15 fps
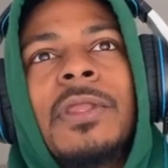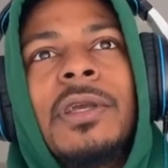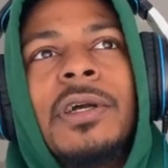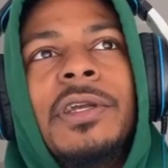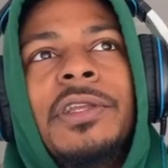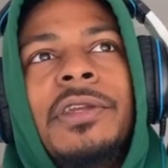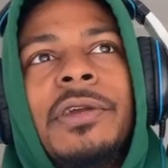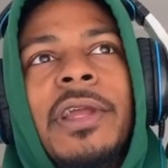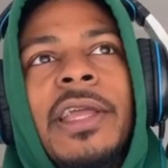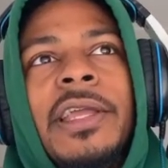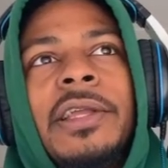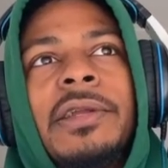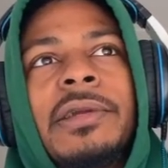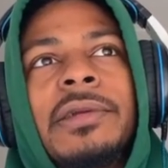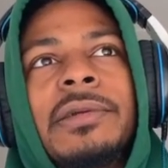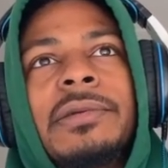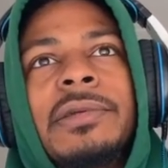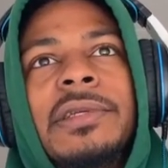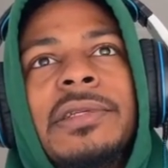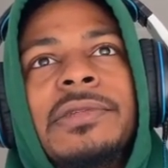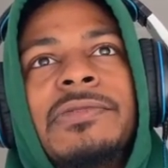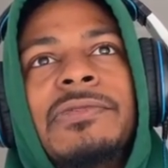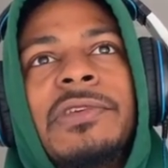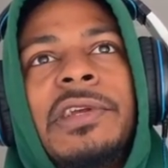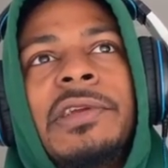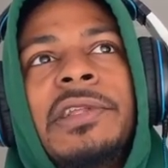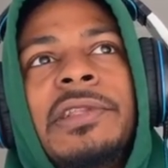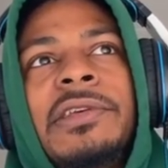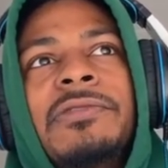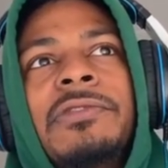Your anger is very
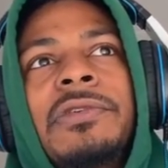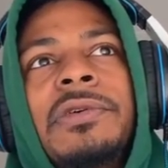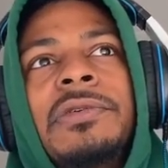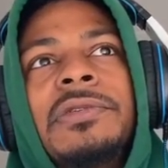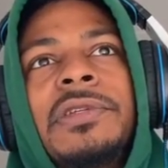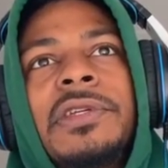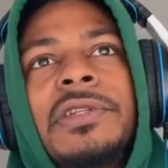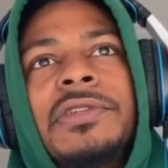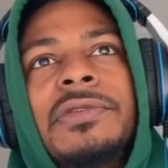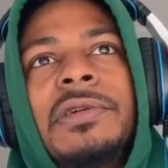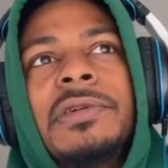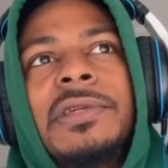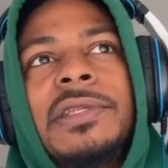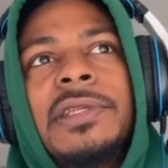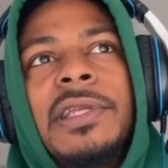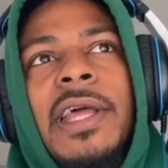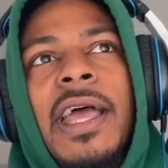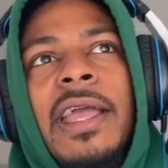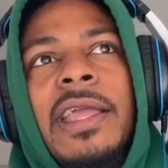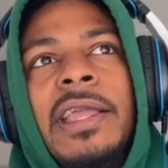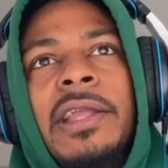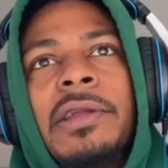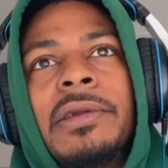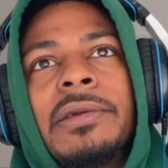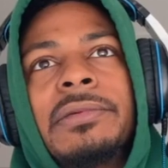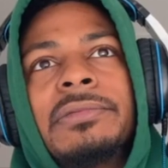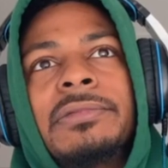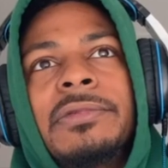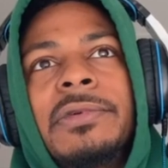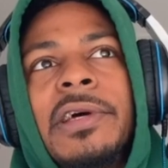difficult to control. And see, that anger,
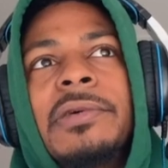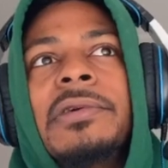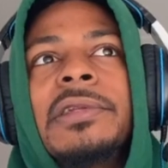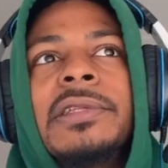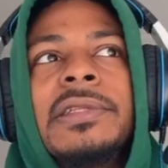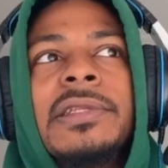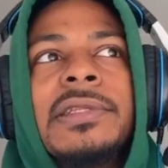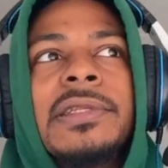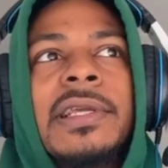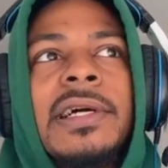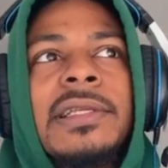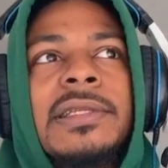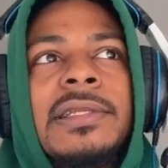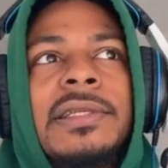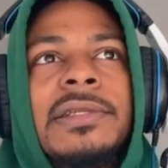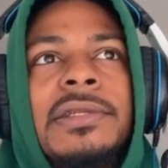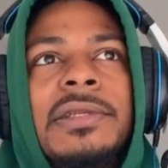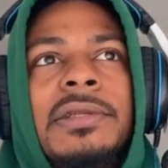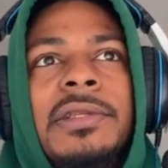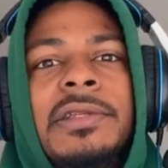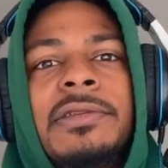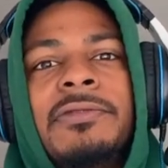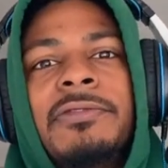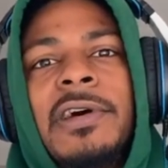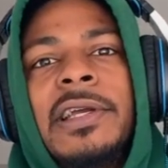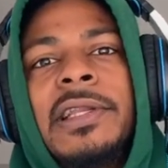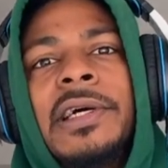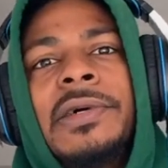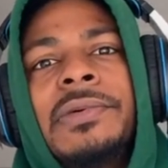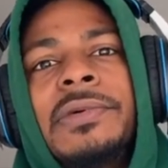what I wanted to discuss is you need to
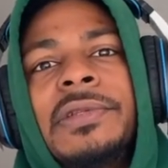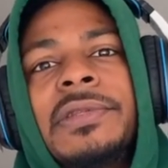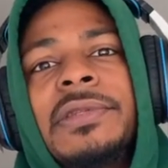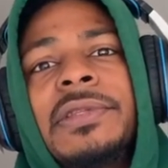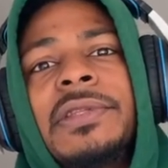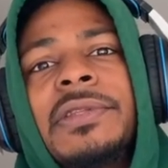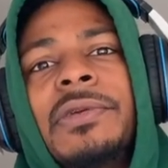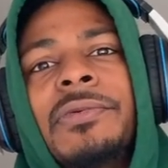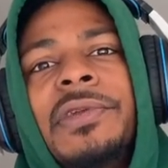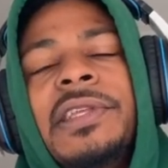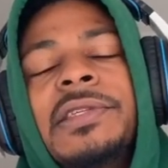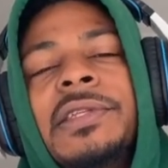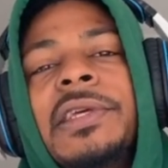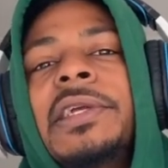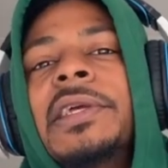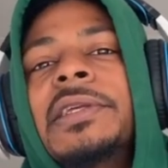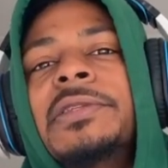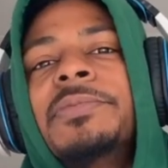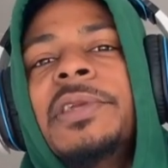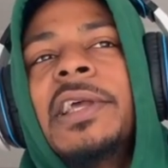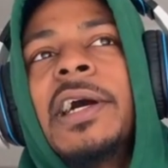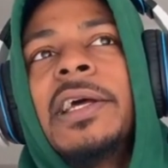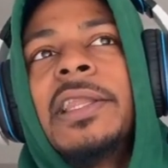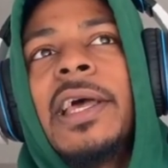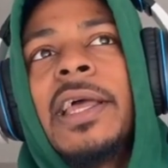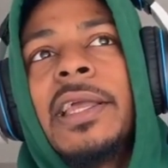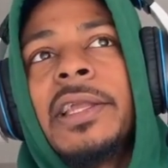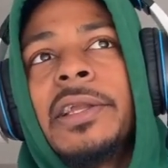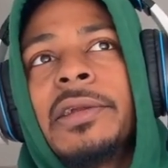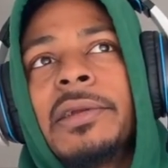find out what the reasoning is behind that
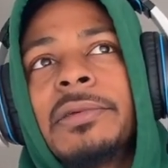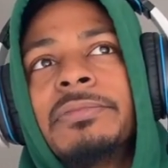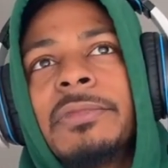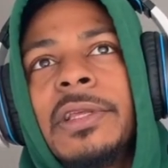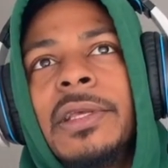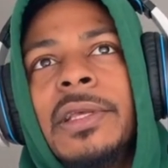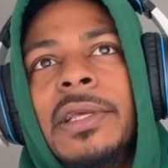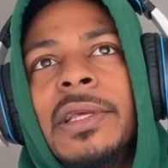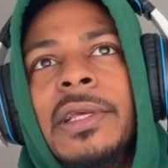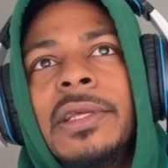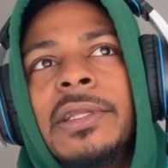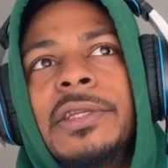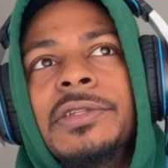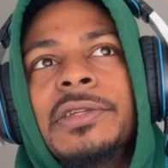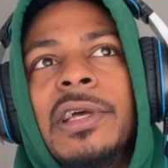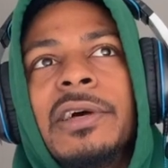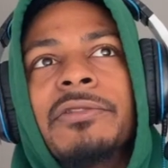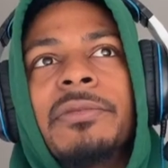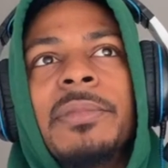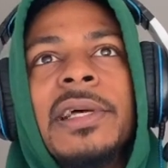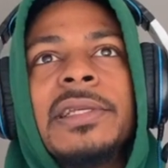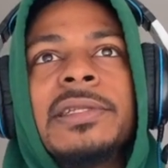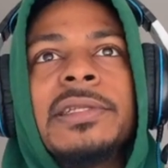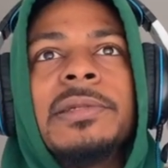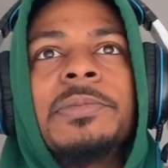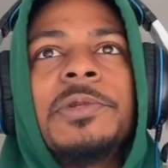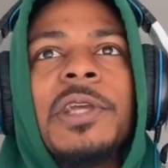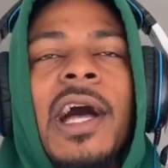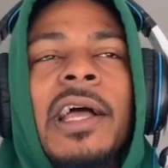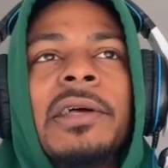anger. Did you have a messed up
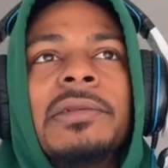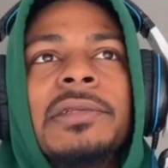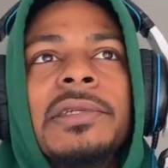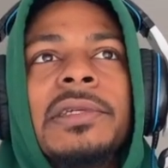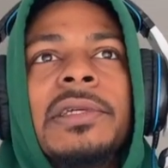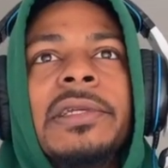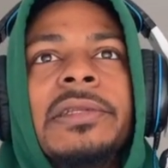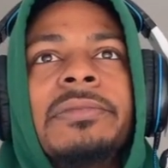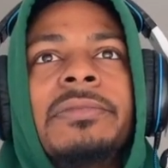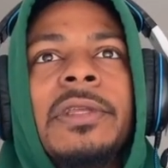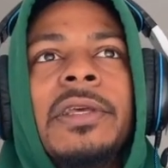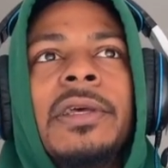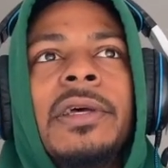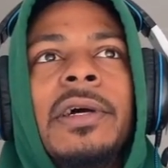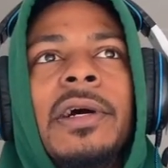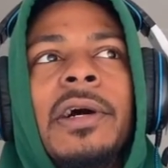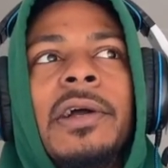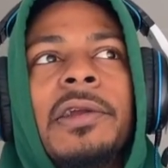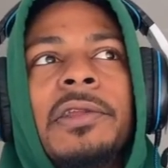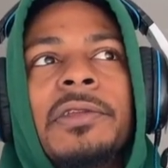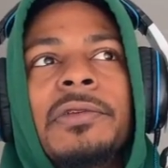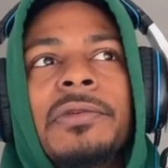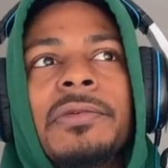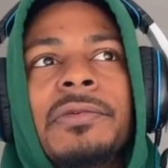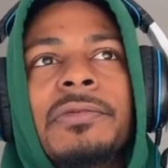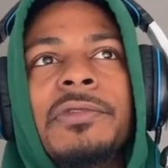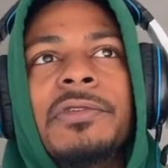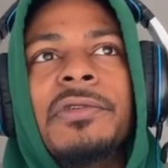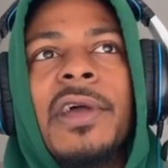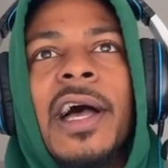childhood? Do
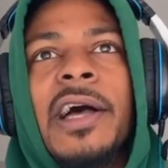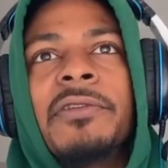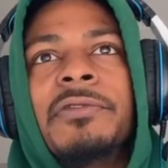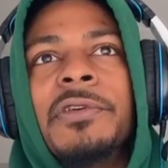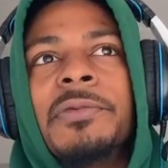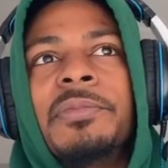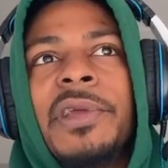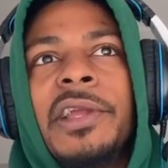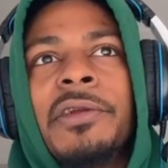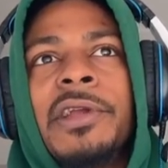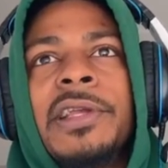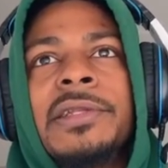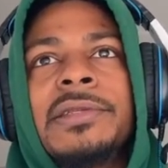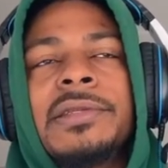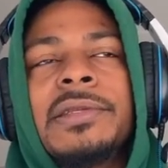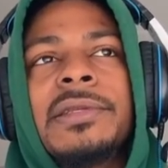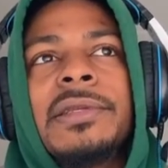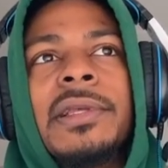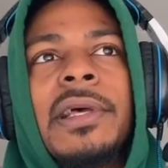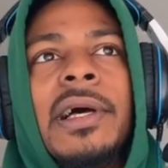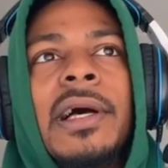you have no parents?